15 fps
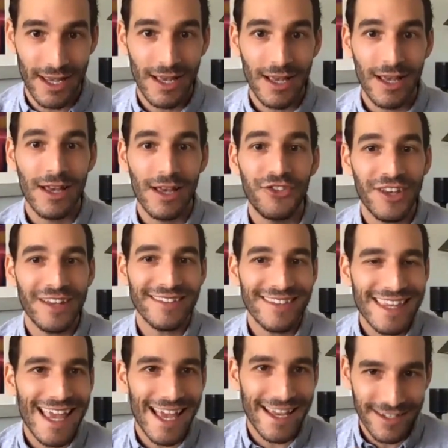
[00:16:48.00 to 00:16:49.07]
Since
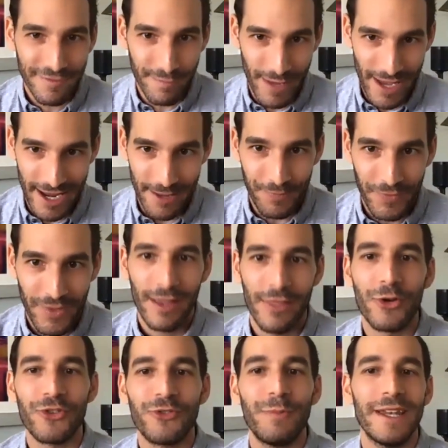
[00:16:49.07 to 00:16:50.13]
the end of May,
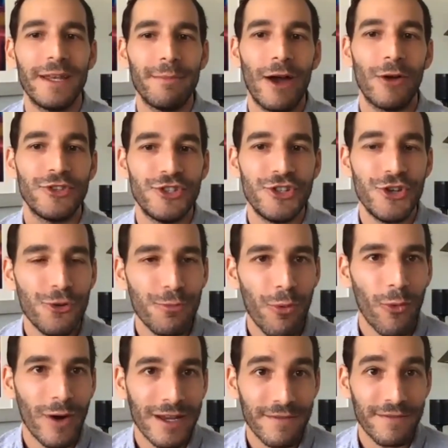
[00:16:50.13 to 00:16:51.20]
there's been about
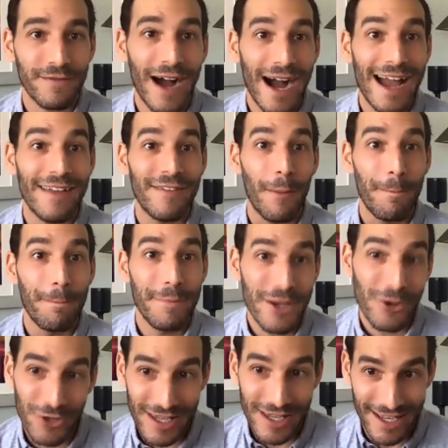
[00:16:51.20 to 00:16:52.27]
2.5
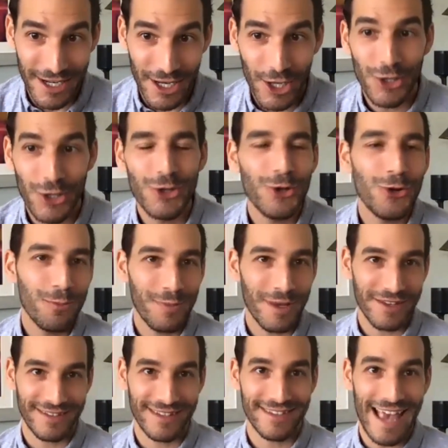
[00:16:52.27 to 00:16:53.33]
million new
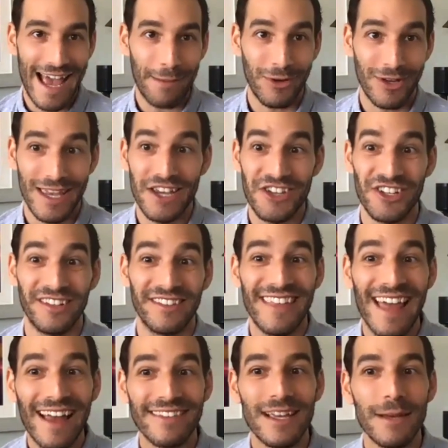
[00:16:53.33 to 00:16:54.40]
business applications.
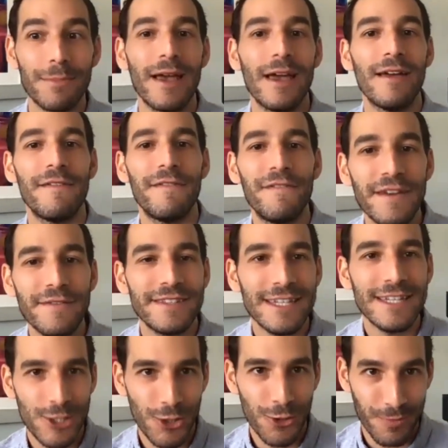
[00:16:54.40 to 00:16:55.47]
That's up
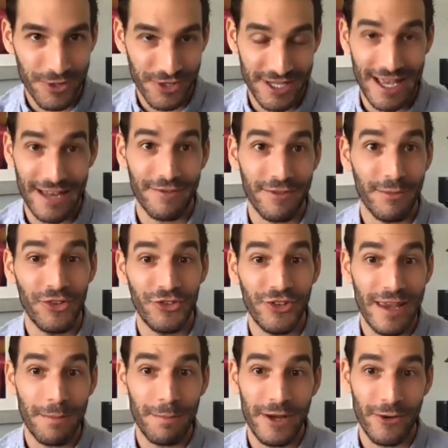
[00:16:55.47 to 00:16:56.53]
52% from the
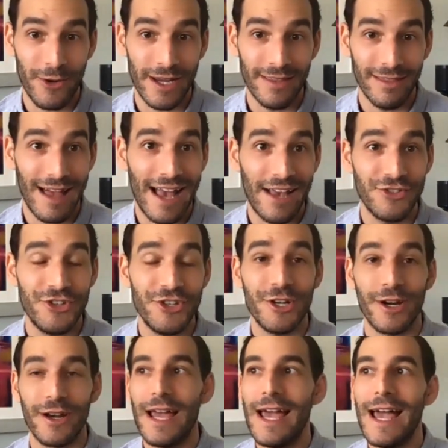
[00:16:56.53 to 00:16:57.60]
same period last
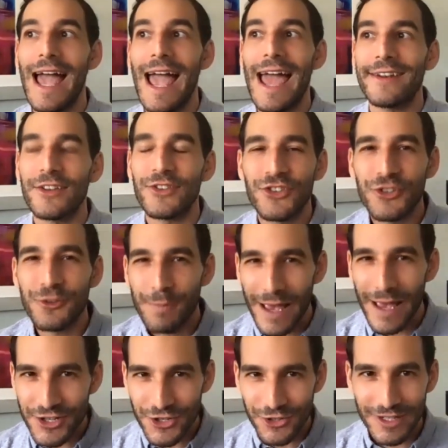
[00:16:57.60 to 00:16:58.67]
year. And
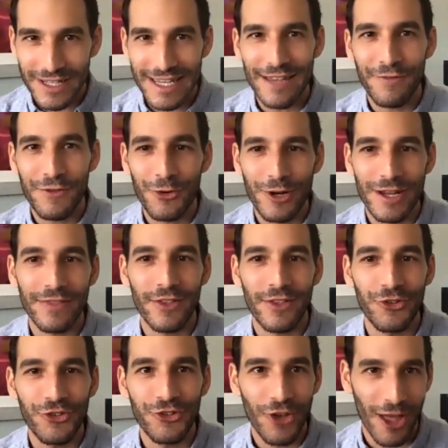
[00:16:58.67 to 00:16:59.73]
especially if you're in the
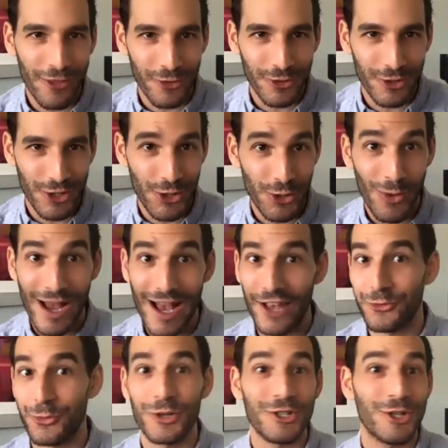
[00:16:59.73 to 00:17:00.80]
southern
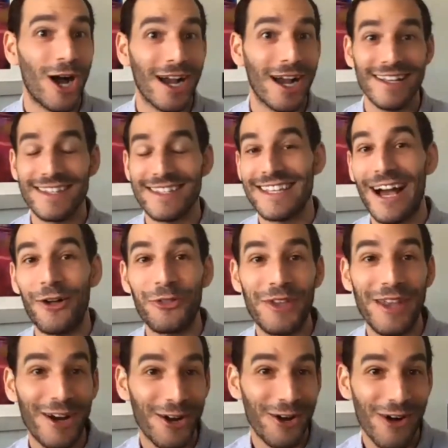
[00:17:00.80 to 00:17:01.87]
US, we're talking South
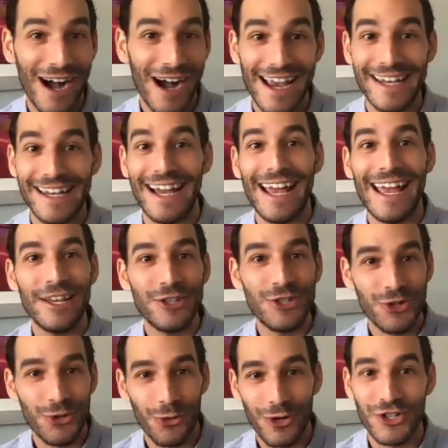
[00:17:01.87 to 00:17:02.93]
Carolina and
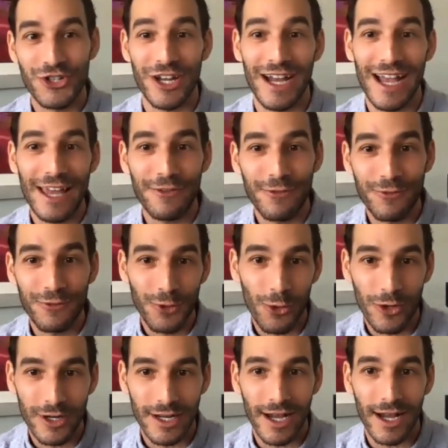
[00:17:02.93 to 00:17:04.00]
Georgia and Florida,